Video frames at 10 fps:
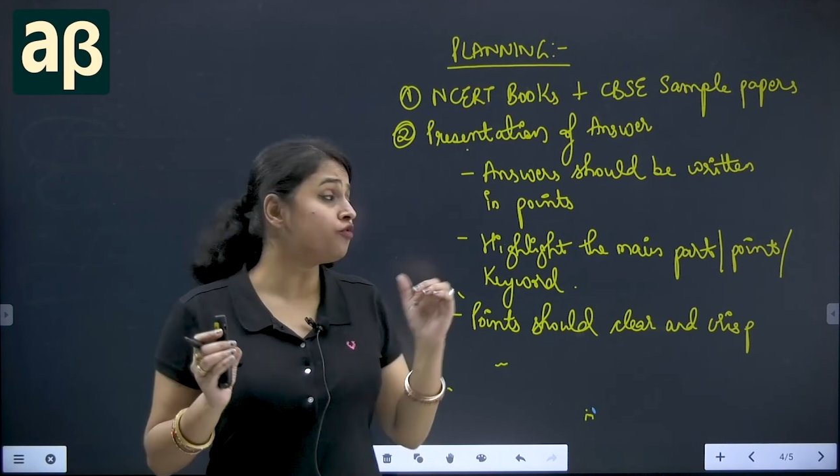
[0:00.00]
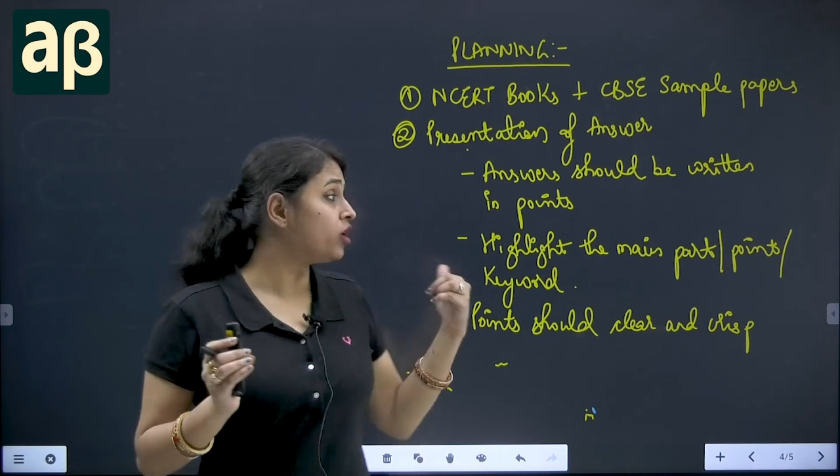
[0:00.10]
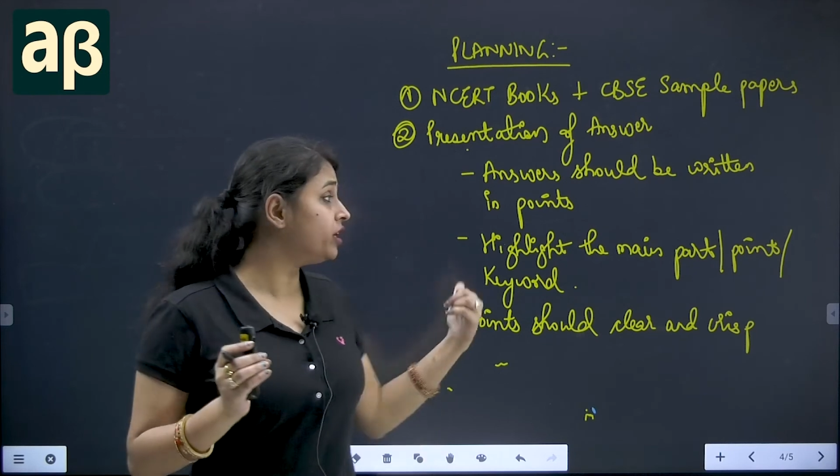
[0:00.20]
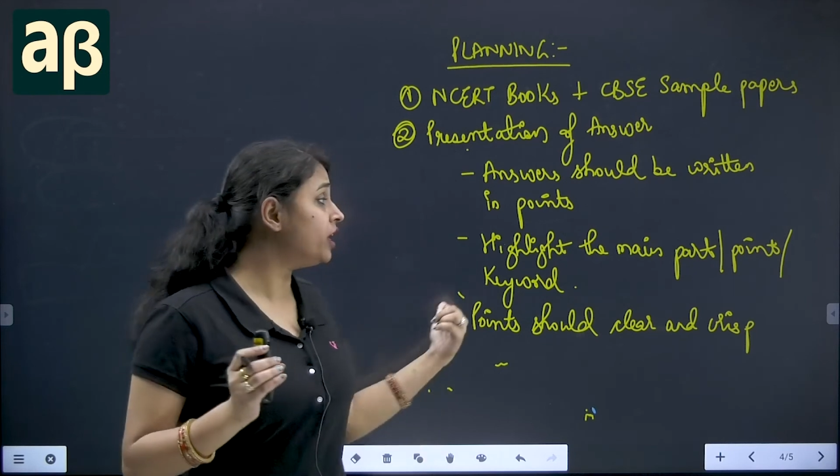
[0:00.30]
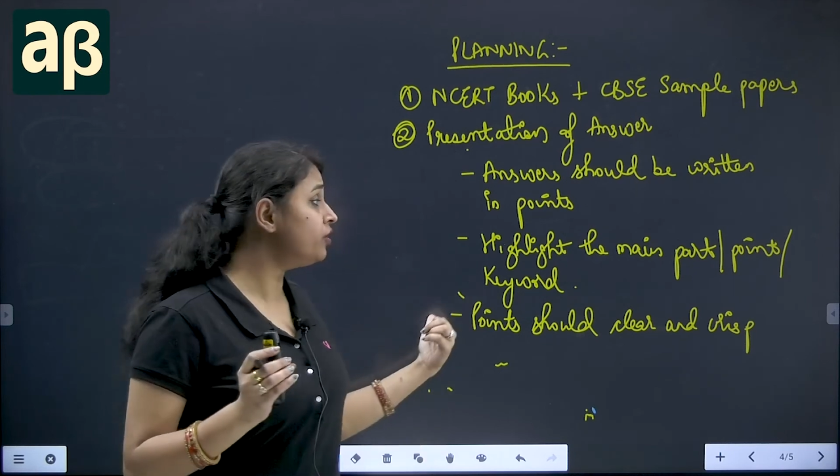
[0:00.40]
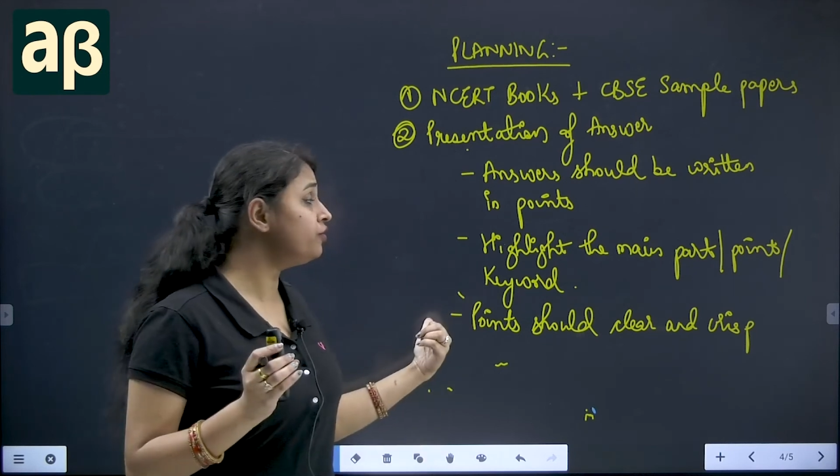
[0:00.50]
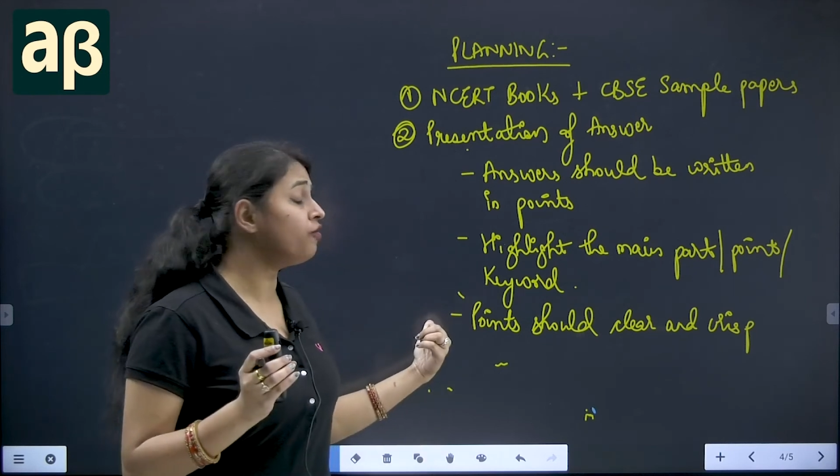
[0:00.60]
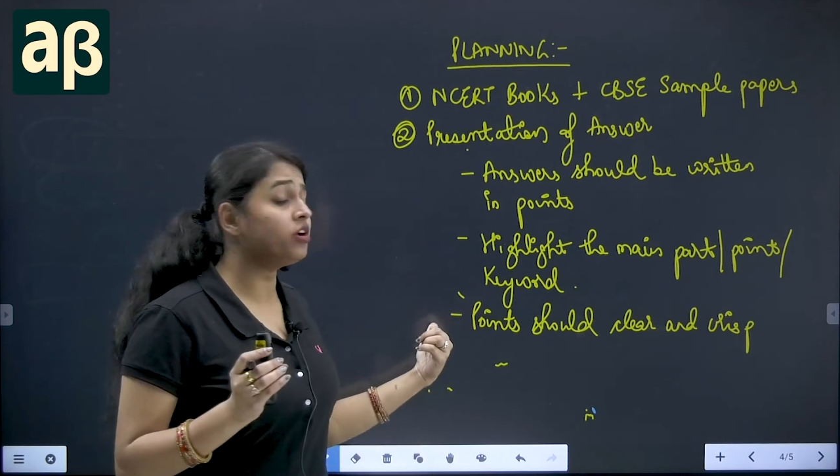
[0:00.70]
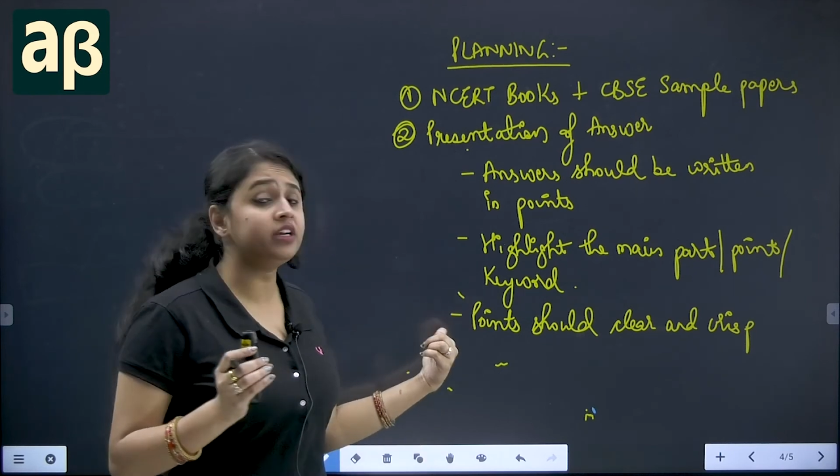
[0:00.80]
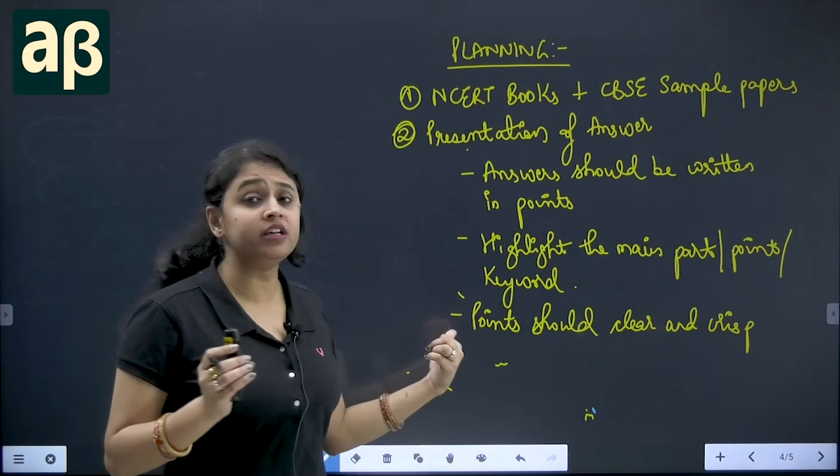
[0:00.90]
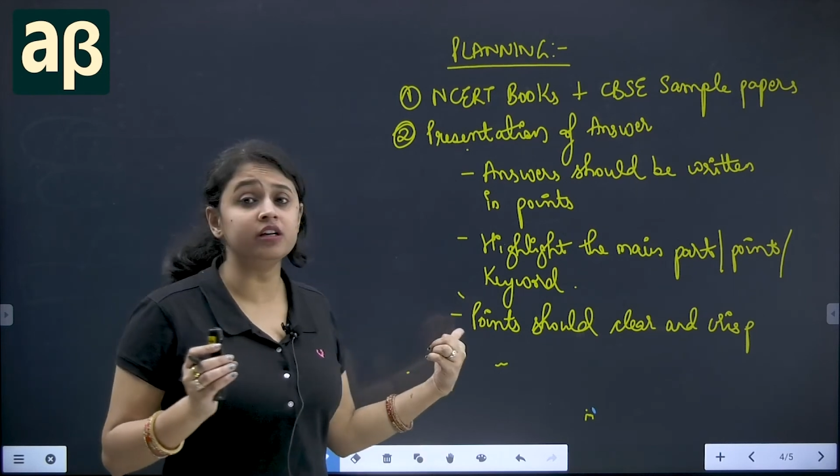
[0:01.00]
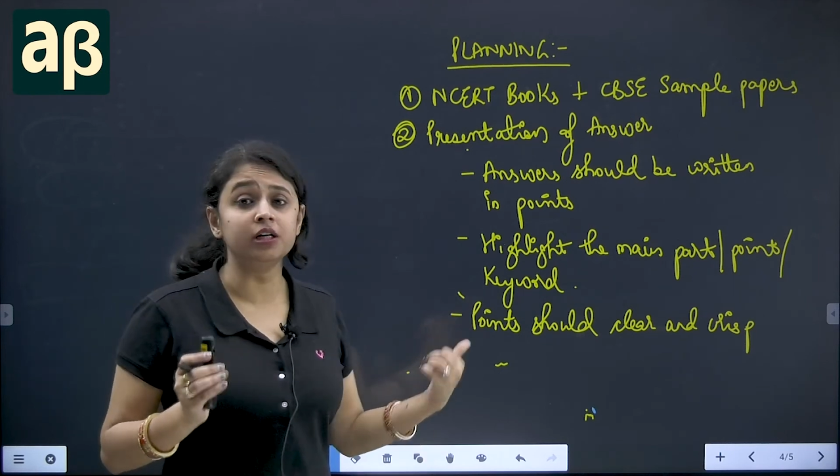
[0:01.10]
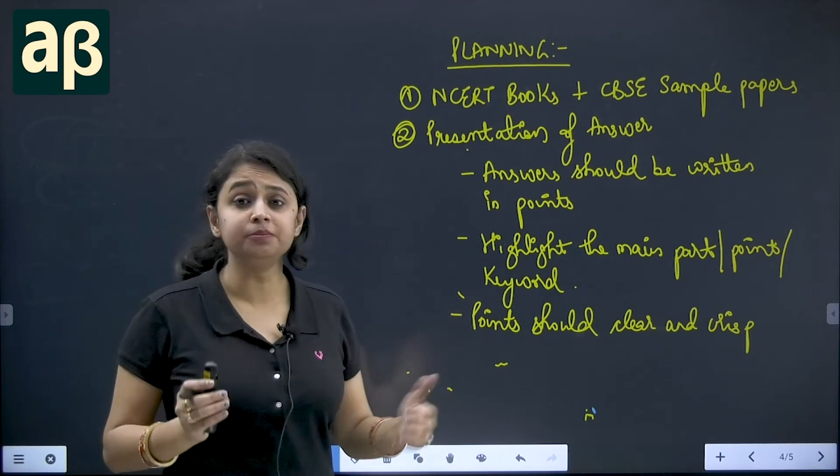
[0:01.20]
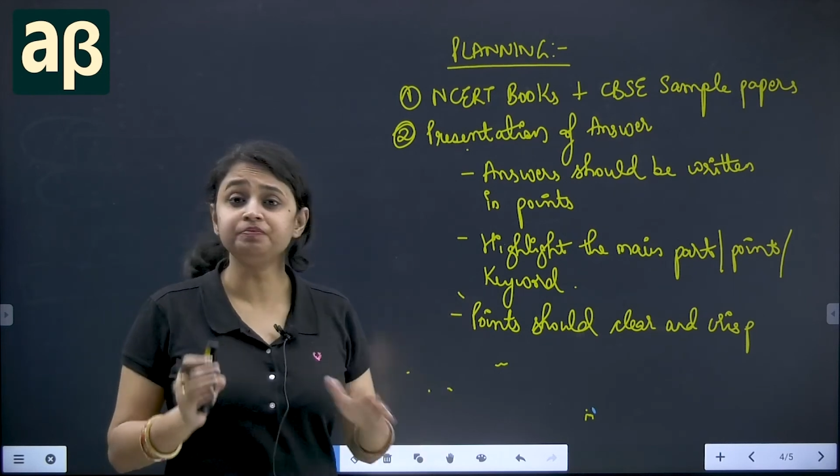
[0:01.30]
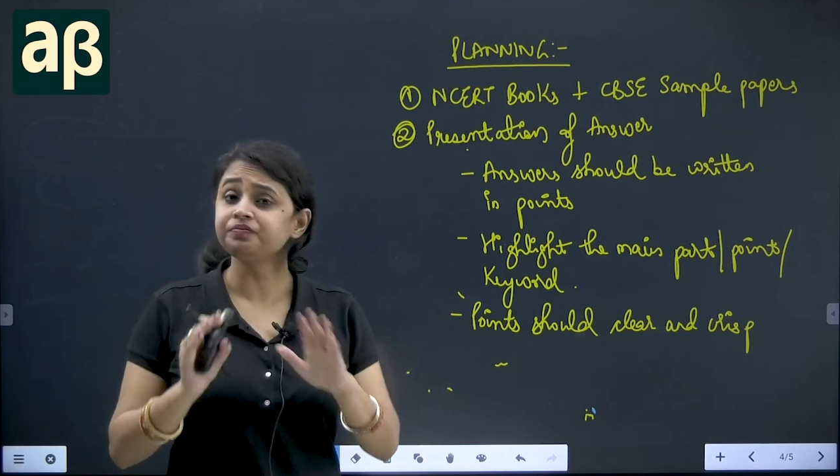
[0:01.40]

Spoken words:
40 out of 40 here,